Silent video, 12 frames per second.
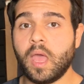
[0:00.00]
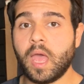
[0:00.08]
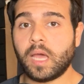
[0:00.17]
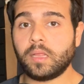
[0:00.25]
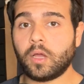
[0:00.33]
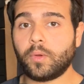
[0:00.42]

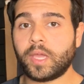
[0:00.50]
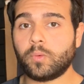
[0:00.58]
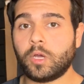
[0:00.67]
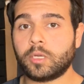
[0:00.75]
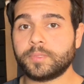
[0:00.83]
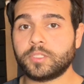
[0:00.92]
Hello and
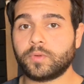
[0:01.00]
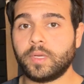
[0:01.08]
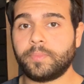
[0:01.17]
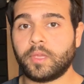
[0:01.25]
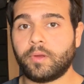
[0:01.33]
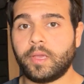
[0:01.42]
welcome to Scream
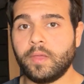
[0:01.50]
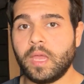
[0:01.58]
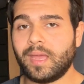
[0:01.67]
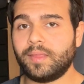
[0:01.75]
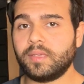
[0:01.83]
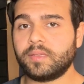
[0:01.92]
Theory.
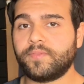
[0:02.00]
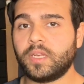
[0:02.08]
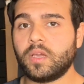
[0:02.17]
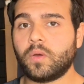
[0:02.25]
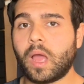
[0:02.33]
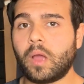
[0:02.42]
In this
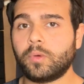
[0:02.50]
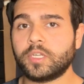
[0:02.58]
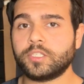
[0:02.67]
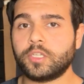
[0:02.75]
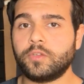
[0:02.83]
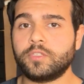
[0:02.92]
video, I want to
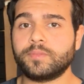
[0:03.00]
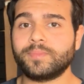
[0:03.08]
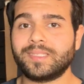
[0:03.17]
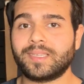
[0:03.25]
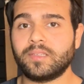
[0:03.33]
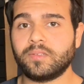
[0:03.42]
show you some
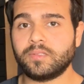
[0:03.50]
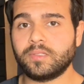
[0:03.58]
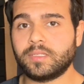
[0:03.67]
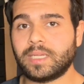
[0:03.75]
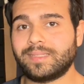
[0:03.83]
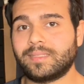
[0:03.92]

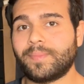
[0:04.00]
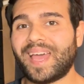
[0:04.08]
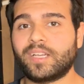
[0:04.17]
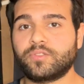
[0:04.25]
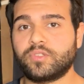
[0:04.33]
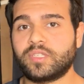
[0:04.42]
skills and some
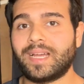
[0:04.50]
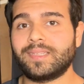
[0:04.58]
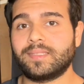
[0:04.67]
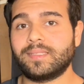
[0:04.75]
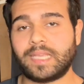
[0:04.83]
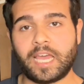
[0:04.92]

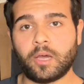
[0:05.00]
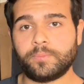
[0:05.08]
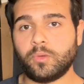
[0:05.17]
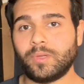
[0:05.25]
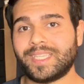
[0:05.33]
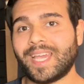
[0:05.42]
exercises to help
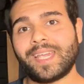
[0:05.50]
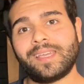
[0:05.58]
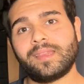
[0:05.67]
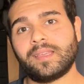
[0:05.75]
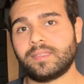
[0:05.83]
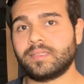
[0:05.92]
you attain
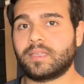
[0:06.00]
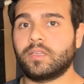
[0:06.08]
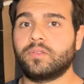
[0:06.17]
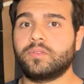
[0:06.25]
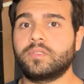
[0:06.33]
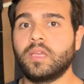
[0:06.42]
these
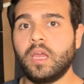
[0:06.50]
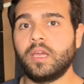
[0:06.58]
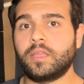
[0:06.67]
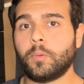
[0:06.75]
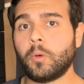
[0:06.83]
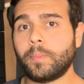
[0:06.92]
skills
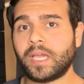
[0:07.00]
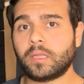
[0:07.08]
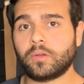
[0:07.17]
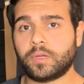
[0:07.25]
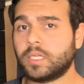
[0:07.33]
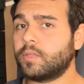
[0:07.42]
that will make
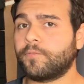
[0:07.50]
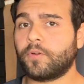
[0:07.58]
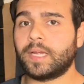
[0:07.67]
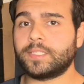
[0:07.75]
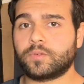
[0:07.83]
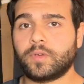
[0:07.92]
learning to
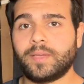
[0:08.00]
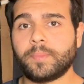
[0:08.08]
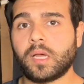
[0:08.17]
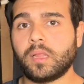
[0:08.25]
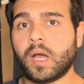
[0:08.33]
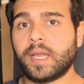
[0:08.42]
fry scream
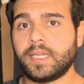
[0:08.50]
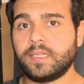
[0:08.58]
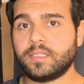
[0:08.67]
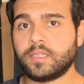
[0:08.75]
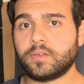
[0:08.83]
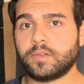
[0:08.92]
a lot
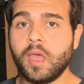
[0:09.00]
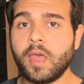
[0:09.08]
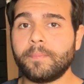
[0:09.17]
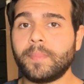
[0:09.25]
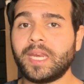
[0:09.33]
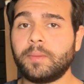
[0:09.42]
easier.
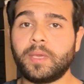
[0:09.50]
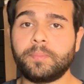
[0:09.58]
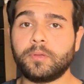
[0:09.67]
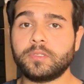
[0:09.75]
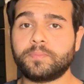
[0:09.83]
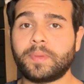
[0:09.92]
Many
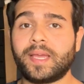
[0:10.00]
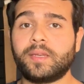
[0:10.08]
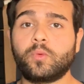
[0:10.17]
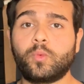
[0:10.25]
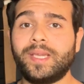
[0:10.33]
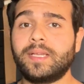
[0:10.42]
people spend
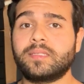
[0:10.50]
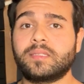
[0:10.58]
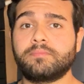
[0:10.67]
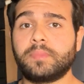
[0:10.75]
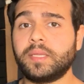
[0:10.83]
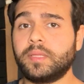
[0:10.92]
weeks,
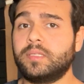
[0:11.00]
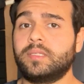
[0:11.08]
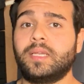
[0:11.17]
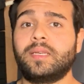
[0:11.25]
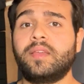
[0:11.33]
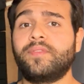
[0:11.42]
months,
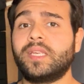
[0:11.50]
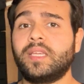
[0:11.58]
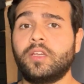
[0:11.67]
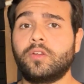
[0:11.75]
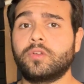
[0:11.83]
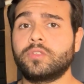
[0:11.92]
and even
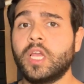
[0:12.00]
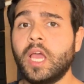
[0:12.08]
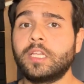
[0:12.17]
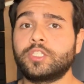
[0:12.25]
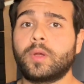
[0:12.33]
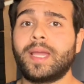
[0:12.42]
years
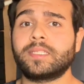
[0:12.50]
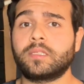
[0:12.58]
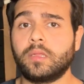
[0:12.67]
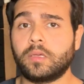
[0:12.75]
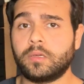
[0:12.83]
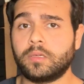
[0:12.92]
trying to
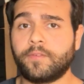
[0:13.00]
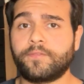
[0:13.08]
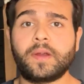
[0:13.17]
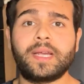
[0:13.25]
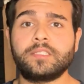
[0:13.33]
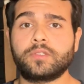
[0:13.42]
learn to
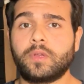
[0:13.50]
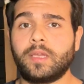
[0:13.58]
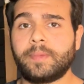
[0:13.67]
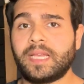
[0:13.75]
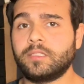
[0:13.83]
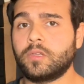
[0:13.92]
fry
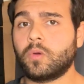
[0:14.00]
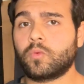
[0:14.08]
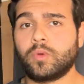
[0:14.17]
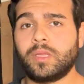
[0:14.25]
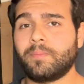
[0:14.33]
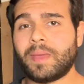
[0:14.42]
scream and don't
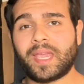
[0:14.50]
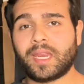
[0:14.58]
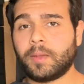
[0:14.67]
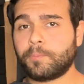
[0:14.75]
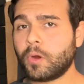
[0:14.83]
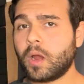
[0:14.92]
really make any
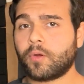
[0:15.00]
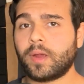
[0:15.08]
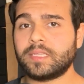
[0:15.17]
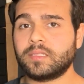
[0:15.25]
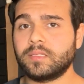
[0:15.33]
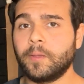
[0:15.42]

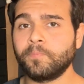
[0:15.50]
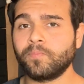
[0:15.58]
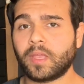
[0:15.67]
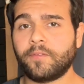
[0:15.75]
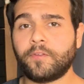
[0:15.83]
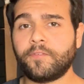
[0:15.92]
progress.
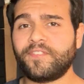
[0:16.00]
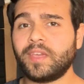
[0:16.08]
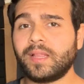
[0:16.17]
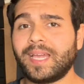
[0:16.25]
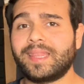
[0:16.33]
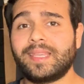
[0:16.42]
If you feel
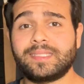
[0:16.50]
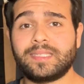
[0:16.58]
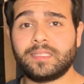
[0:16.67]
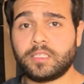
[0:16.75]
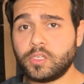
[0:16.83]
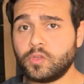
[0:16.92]
like this
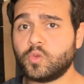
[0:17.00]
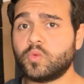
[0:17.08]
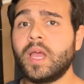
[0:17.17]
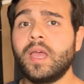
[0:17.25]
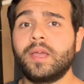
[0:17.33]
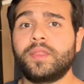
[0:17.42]
is you,
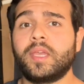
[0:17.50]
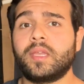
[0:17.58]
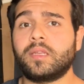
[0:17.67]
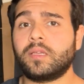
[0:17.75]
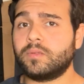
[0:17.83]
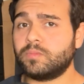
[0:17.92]

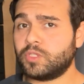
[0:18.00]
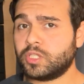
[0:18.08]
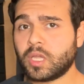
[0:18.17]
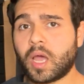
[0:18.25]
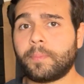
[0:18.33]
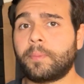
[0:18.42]
then
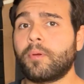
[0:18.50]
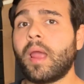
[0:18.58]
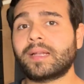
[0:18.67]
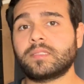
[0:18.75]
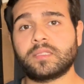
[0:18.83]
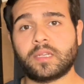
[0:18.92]
stop
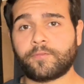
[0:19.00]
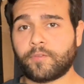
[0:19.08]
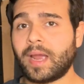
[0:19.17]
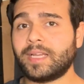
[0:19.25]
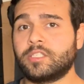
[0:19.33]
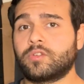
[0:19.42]
practicing
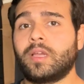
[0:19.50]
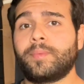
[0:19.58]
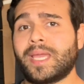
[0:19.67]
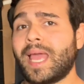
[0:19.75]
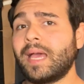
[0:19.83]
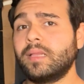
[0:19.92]
fry
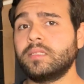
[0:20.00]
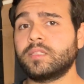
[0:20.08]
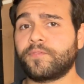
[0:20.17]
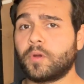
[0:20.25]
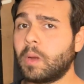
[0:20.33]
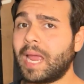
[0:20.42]
screaming, at least
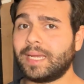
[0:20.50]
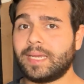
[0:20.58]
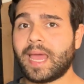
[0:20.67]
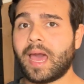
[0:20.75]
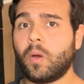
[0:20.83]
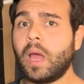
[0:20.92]
for right
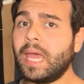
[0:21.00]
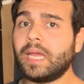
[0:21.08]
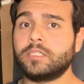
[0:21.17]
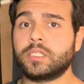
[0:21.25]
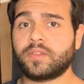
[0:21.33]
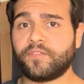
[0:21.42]
now, and
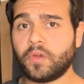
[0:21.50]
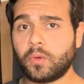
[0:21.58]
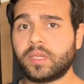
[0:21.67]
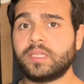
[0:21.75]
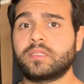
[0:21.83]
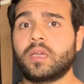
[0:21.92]
just
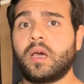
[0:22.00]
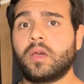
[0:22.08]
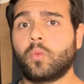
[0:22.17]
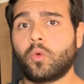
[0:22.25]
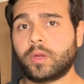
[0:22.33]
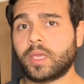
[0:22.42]
focus on
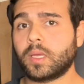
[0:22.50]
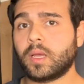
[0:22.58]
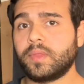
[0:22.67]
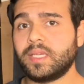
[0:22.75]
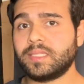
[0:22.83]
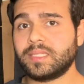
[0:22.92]
working on
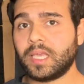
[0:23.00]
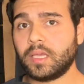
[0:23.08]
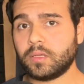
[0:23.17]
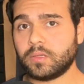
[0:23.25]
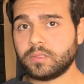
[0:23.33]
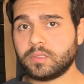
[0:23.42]
these
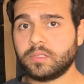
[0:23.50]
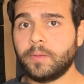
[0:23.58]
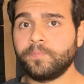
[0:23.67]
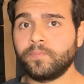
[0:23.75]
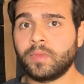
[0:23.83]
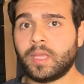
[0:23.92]
skills.
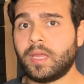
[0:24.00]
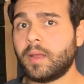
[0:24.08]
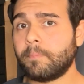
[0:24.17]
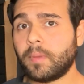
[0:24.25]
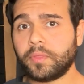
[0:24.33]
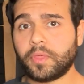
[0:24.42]
In a
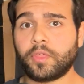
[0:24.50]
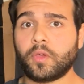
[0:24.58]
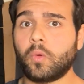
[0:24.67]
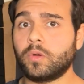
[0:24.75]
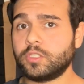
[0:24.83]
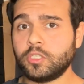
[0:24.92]
month
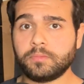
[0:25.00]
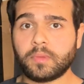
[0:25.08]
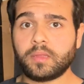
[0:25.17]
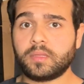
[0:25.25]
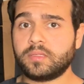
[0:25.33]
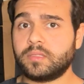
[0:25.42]
or 2
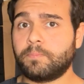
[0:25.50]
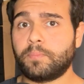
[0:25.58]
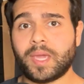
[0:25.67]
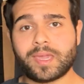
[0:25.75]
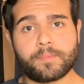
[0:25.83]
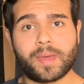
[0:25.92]
months,
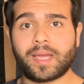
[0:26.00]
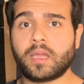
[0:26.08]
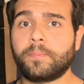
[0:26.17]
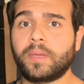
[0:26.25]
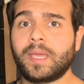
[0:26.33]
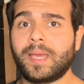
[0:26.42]
pick it back
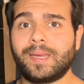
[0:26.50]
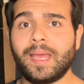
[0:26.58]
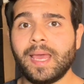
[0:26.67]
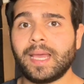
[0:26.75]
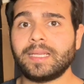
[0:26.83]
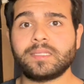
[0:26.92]
up again
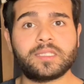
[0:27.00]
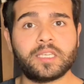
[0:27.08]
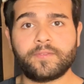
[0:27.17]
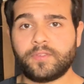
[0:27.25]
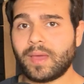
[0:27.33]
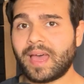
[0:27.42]
and see
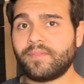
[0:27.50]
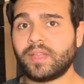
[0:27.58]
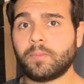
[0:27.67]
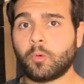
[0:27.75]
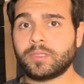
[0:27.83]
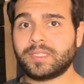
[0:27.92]
if you have any
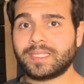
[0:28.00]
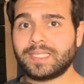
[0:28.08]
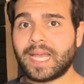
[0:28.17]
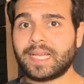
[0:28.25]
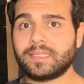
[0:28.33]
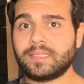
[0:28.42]
more
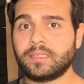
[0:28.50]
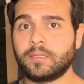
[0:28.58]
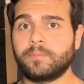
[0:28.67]
success.